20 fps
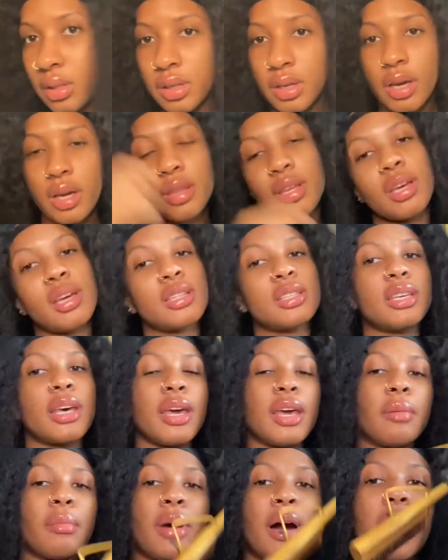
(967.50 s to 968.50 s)
And then
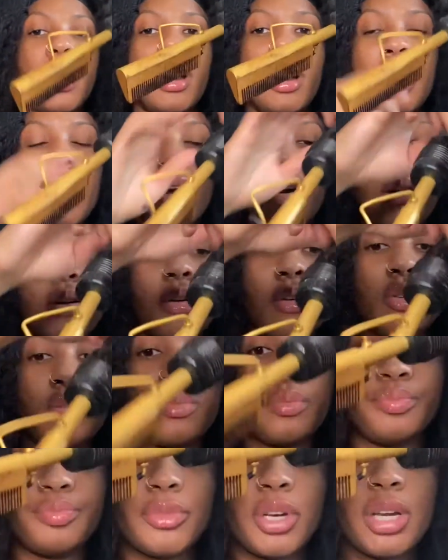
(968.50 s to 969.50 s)
take my hot
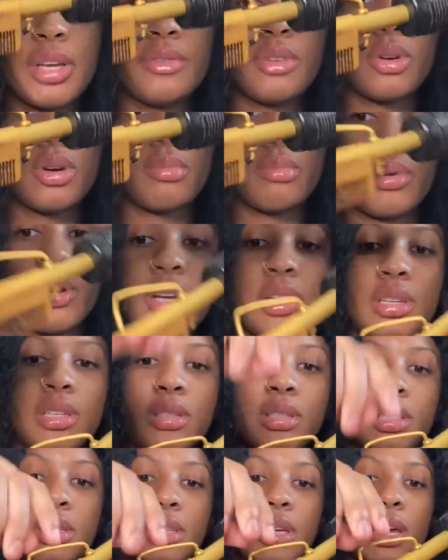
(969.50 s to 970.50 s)
comb. I don't even know what brand
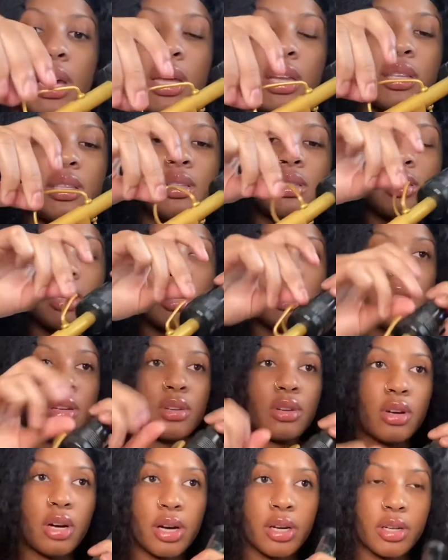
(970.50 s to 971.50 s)
this is. I had it since like
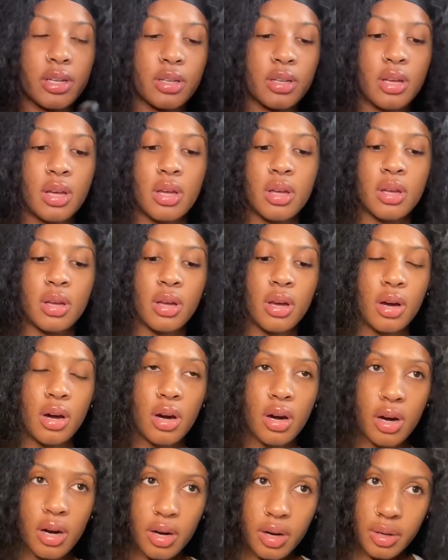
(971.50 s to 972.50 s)
kindergarten.
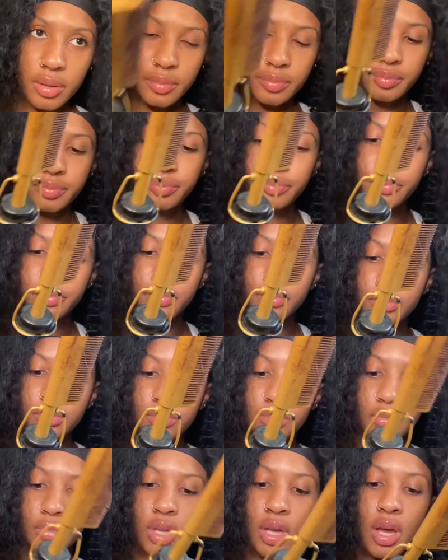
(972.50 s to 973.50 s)

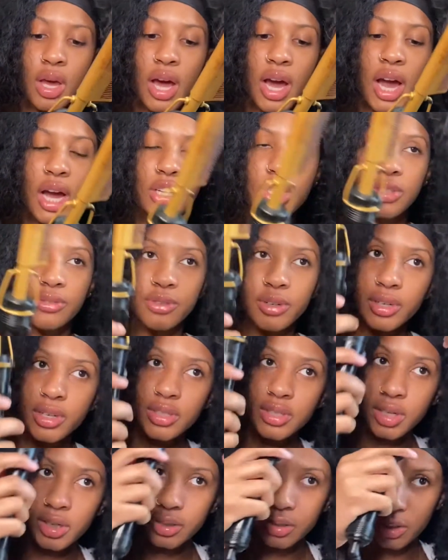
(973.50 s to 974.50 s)
I just
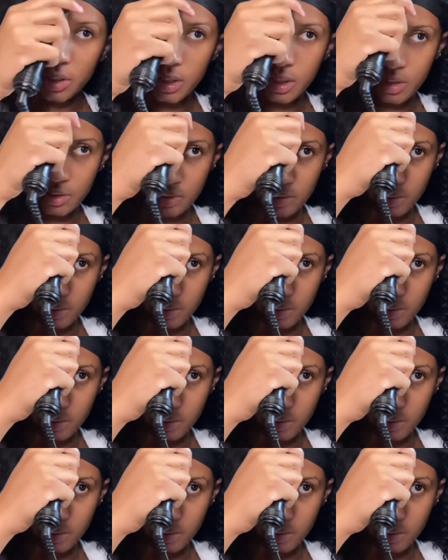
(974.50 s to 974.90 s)
freaking turned it off